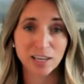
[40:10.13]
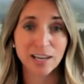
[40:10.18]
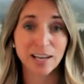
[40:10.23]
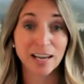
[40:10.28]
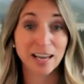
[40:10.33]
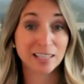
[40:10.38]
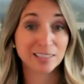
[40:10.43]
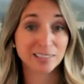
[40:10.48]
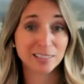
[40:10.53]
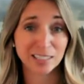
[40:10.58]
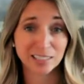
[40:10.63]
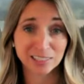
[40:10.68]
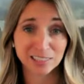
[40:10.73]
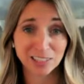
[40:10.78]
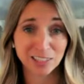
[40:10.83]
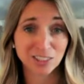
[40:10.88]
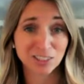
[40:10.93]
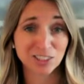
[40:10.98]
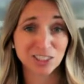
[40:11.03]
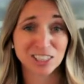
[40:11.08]
and things
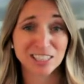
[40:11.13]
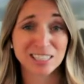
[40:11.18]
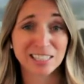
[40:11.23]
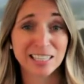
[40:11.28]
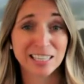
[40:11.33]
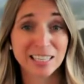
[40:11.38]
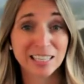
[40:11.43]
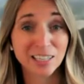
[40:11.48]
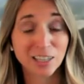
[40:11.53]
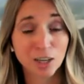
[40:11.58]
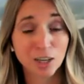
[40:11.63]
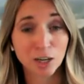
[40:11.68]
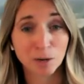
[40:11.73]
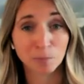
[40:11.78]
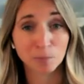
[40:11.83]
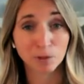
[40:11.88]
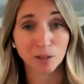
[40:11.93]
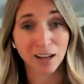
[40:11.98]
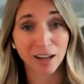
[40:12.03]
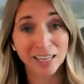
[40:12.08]
that are just in our
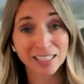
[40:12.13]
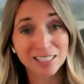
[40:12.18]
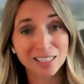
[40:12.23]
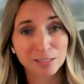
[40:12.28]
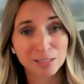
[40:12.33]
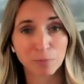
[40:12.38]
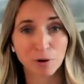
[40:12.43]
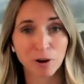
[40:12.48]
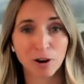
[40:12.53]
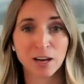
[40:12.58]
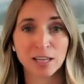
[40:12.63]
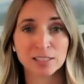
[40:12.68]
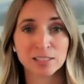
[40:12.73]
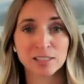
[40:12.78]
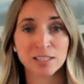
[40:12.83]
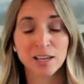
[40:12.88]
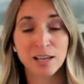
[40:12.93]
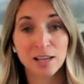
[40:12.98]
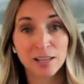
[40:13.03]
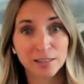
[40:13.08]
blind spots
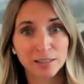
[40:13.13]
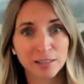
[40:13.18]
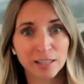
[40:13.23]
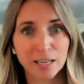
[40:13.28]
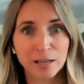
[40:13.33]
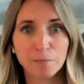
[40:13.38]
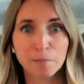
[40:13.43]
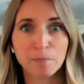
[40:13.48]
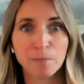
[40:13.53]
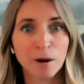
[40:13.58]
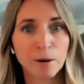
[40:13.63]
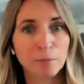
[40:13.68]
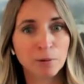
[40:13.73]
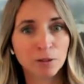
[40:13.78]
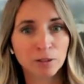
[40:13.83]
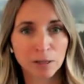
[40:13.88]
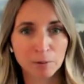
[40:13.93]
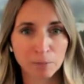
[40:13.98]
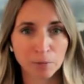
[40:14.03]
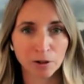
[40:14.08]
that
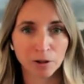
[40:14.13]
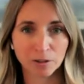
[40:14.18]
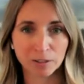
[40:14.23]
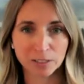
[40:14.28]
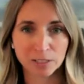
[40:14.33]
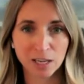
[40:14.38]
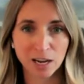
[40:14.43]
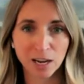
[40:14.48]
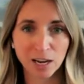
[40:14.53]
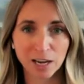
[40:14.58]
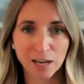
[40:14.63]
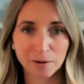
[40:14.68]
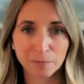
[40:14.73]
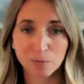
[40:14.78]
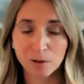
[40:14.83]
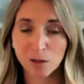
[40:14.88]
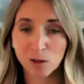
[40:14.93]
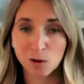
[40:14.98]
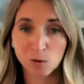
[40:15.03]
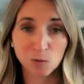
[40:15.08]
bubble up all the time
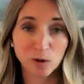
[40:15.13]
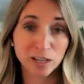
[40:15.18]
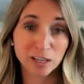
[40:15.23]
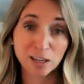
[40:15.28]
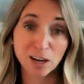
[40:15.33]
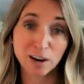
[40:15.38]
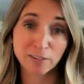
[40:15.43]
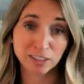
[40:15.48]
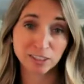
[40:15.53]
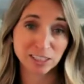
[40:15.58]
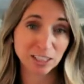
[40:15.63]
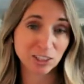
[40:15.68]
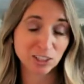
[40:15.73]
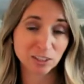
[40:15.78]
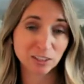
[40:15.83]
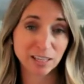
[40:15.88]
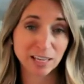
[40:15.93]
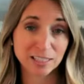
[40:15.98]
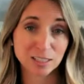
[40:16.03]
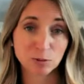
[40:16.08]
we had a conversation
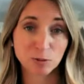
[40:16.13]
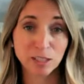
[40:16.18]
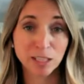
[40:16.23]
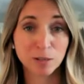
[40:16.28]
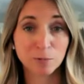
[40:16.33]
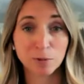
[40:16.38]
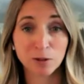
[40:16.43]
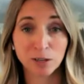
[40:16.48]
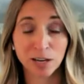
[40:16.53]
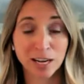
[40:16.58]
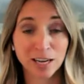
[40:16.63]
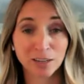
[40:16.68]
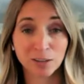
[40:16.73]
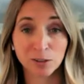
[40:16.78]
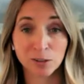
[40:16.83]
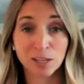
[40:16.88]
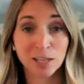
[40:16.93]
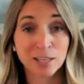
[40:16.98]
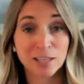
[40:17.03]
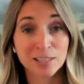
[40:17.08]
last week about how
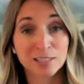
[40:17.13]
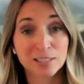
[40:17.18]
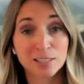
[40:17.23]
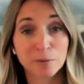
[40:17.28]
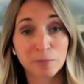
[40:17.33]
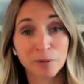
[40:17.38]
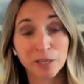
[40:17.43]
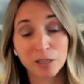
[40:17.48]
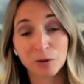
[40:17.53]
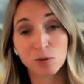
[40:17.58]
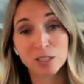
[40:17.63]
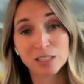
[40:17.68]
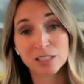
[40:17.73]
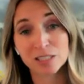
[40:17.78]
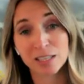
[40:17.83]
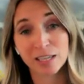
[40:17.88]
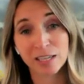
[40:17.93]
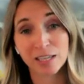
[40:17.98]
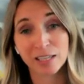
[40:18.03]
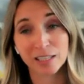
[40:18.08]
somebody was
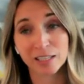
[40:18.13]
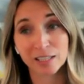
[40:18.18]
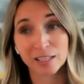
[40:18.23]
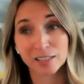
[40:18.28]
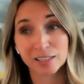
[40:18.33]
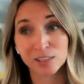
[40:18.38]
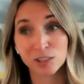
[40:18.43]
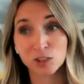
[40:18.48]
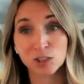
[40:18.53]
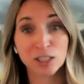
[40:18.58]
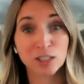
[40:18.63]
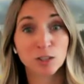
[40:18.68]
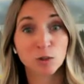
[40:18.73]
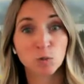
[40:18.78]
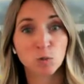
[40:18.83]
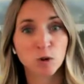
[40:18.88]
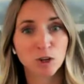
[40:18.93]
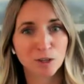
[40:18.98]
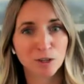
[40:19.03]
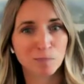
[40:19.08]
saying using the
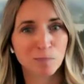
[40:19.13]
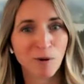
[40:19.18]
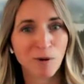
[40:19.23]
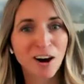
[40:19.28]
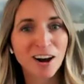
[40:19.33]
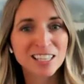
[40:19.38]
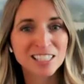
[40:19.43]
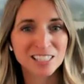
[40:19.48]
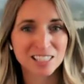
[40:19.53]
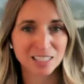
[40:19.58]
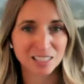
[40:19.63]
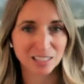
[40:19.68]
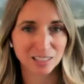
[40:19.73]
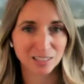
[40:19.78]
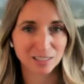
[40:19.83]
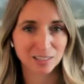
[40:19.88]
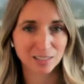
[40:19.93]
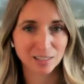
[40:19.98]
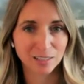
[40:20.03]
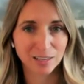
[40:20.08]
word bossy
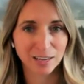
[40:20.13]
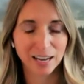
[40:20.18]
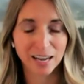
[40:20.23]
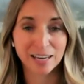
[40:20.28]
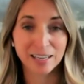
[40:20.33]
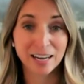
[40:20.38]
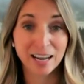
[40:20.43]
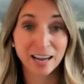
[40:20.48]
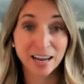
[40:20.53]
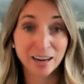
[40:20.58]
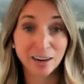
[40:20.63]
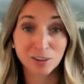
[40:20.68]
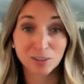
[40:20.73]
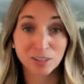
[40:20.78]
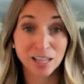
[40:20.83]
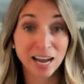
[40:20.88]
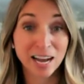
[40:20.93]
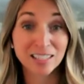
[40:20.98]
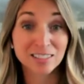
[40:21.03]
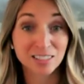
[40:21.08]
and how
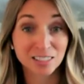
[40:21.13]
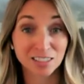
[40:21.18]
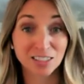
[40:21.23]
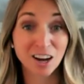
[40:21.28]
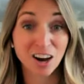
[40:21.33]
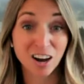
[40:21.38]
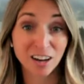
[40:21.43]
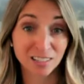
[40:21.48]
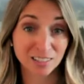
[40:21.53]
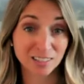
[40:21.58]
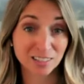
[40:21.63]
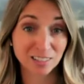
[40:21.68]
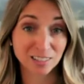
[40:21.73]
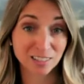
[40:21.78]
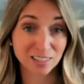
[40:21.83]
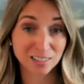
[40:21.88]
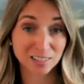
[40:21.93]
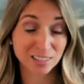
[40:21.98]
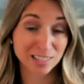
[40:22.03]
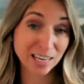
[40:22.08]
that's not
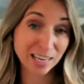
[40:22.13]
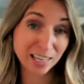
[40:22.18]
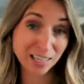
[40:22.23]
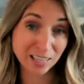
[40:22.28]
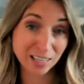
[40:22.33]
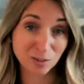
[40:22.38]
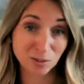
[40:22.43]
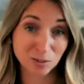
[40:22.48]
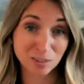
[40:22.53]
taken